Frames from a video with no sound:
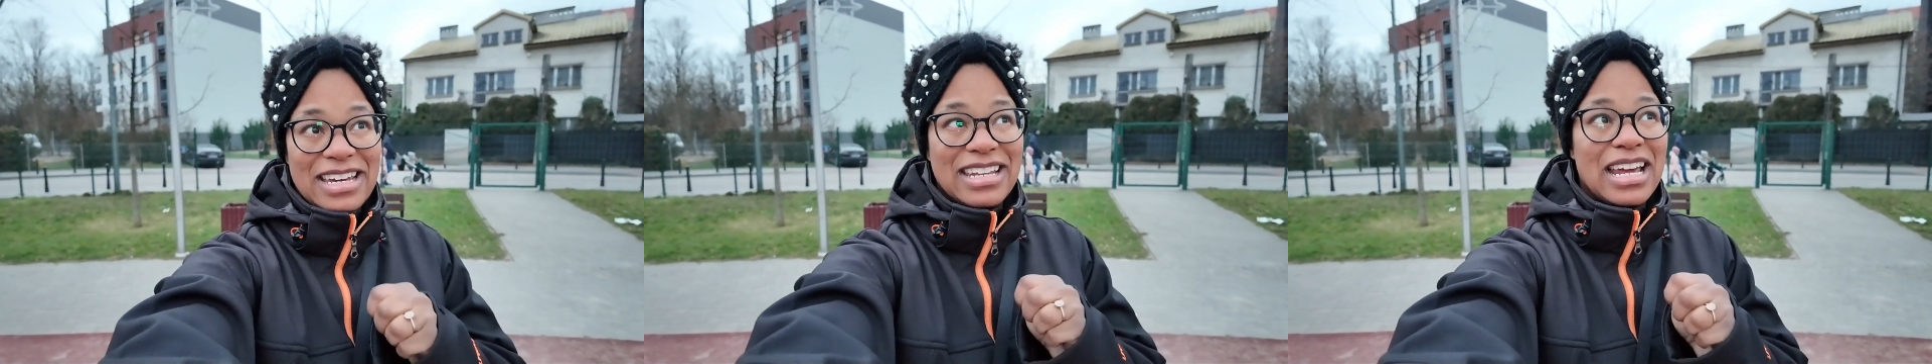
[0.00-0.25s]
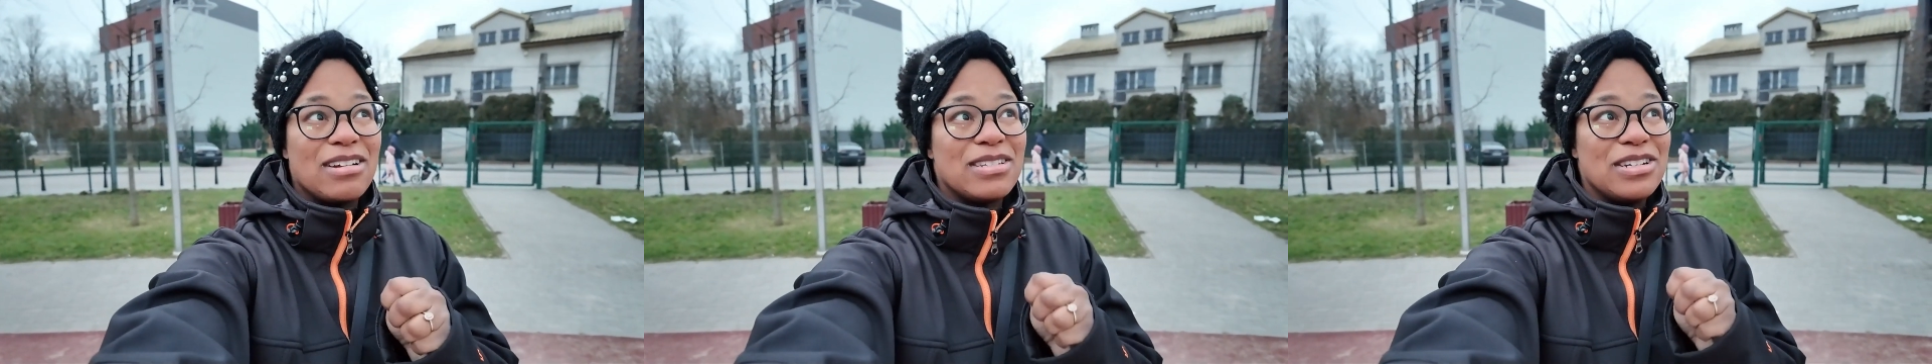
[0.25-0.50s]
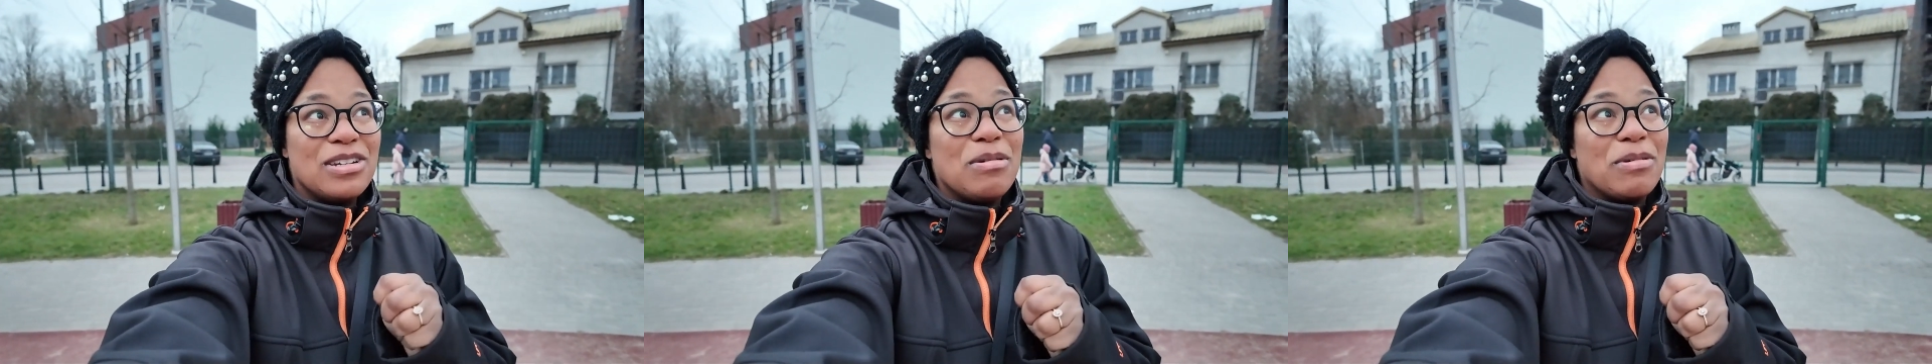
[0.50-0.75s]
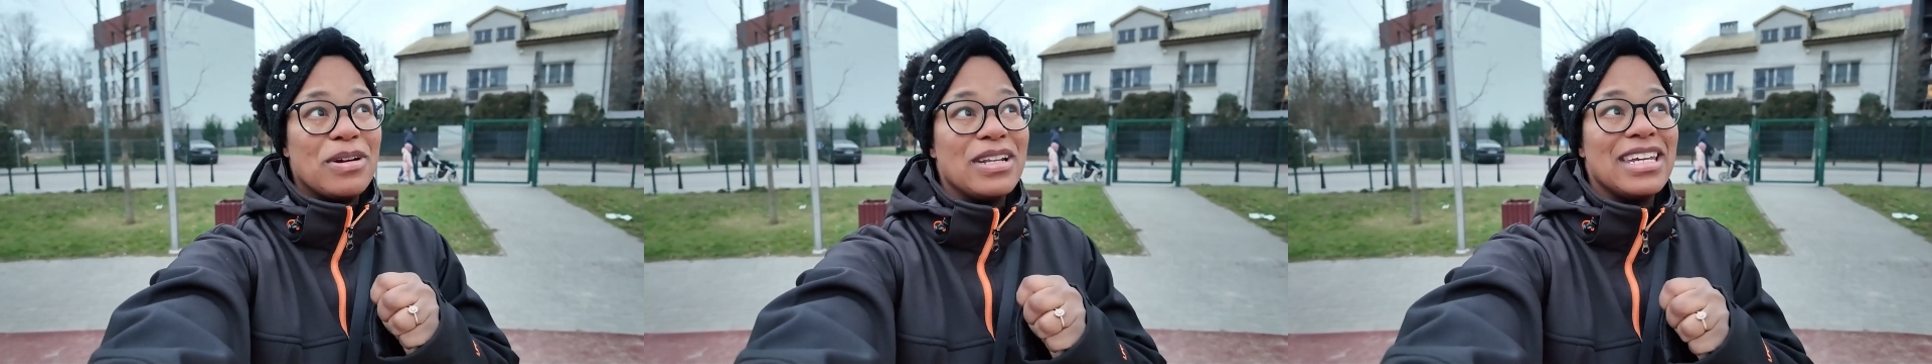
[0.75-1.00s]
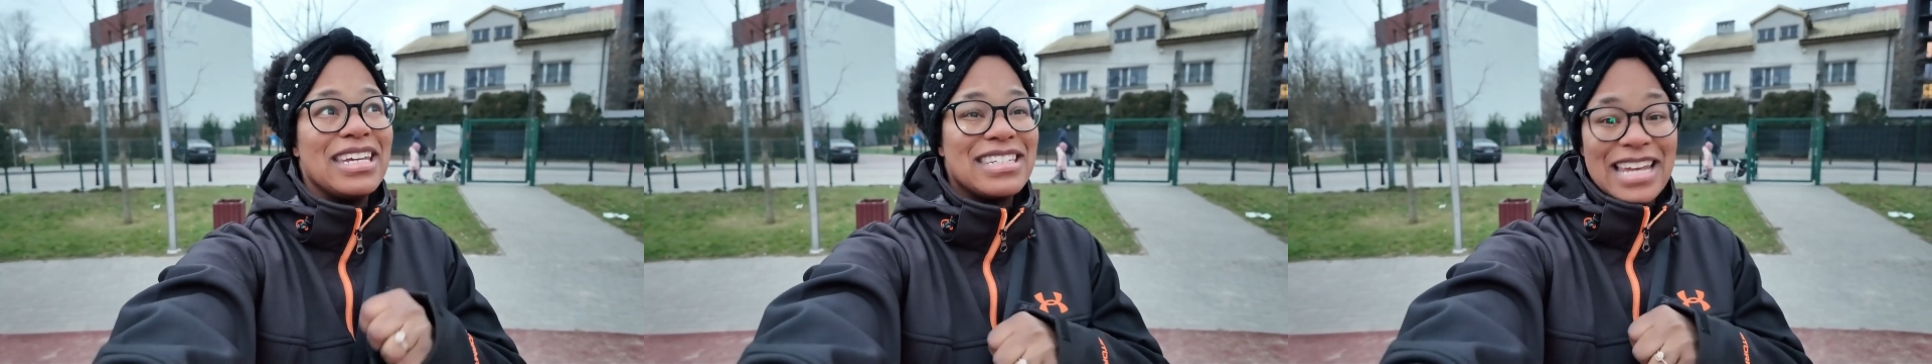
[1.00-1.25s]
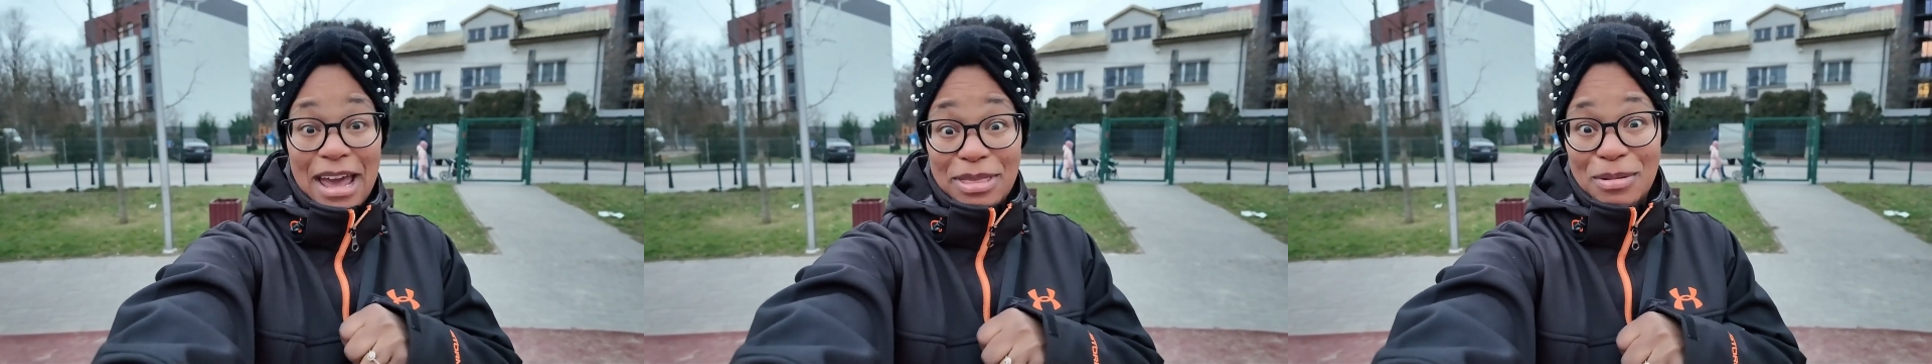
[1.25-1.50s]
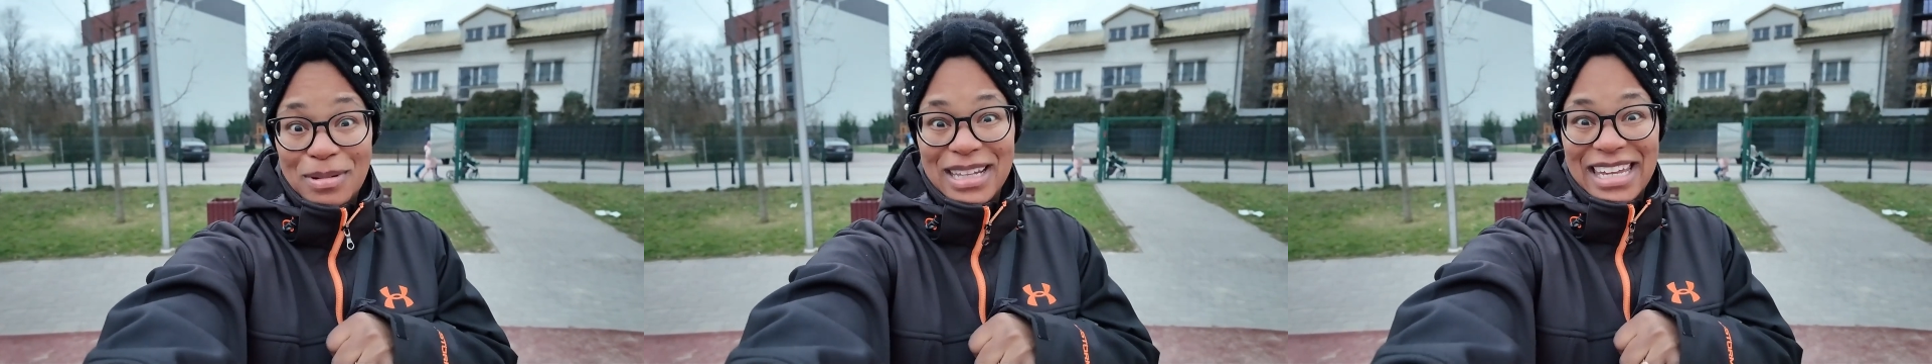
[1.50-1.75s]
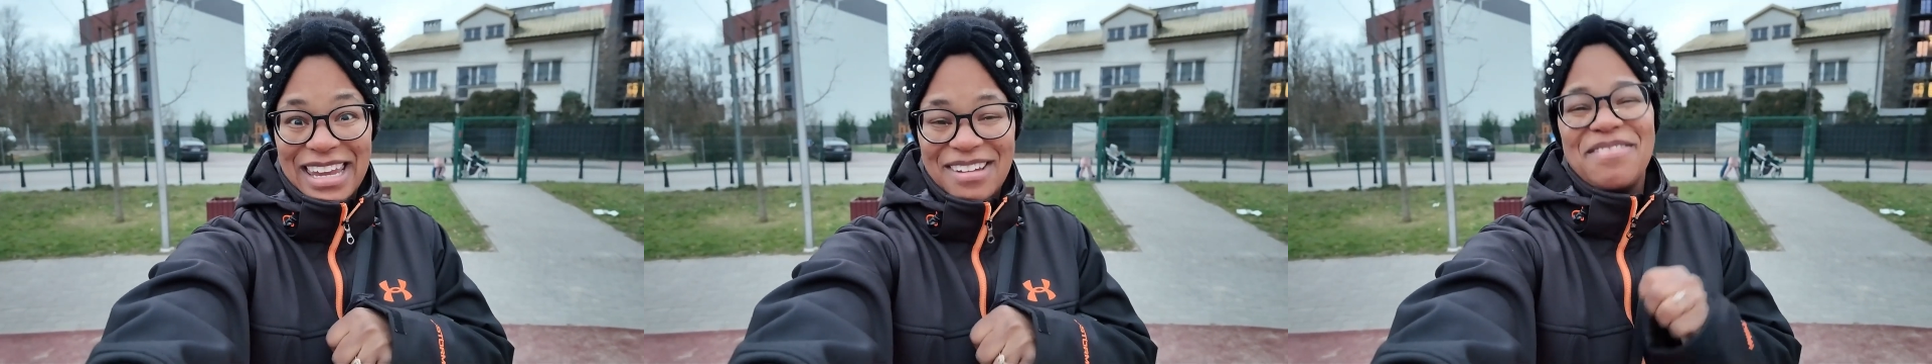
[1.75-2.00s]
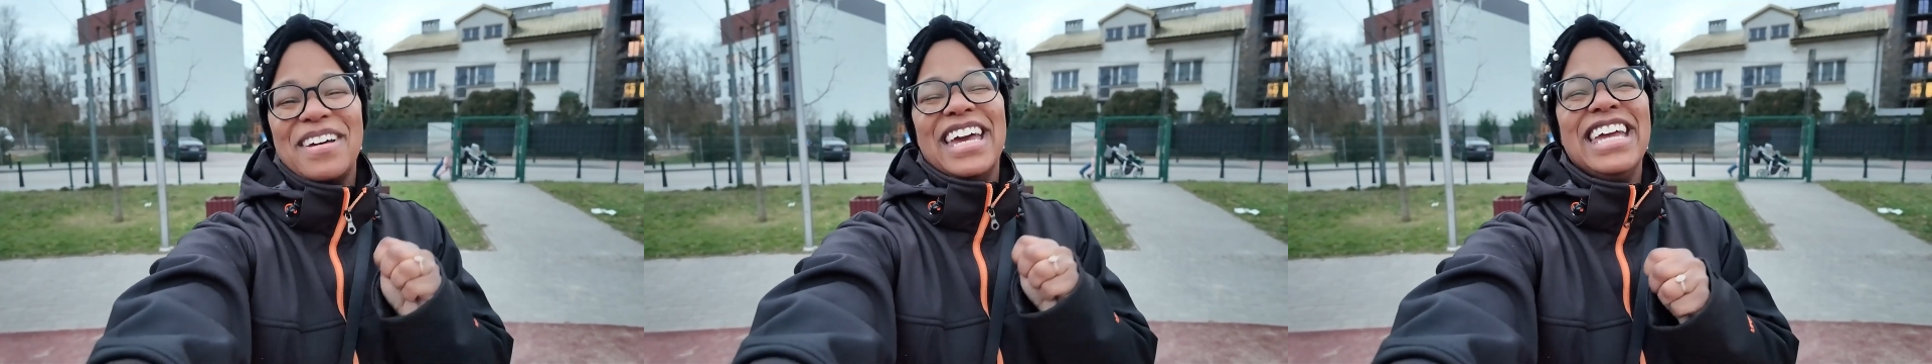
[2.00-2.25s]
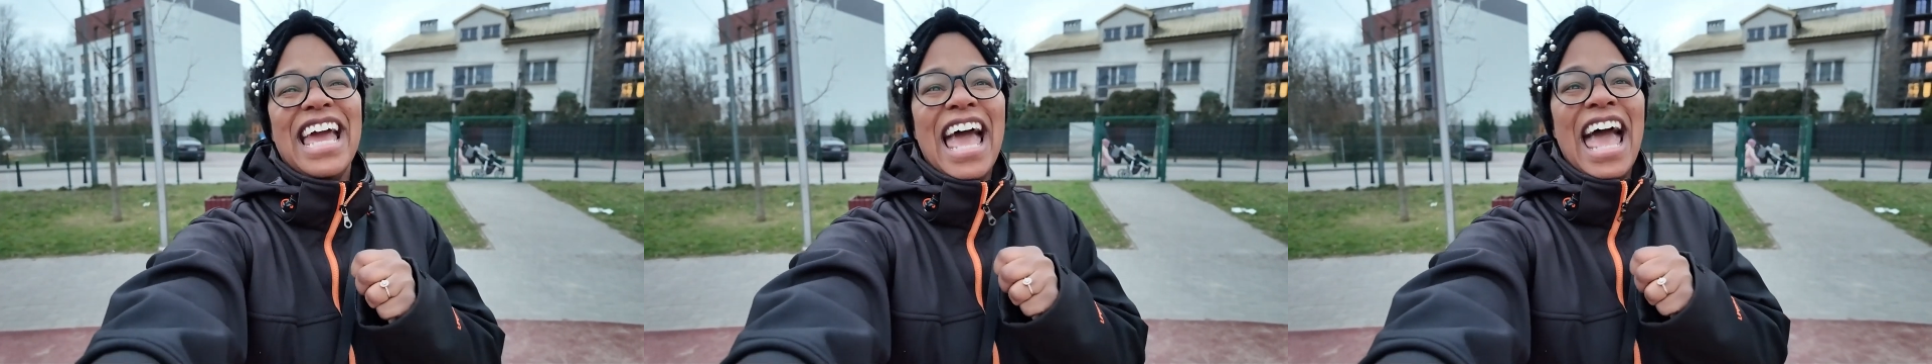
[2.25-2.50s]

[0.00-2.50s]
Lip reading: and I'll tell you where it is after we leave. But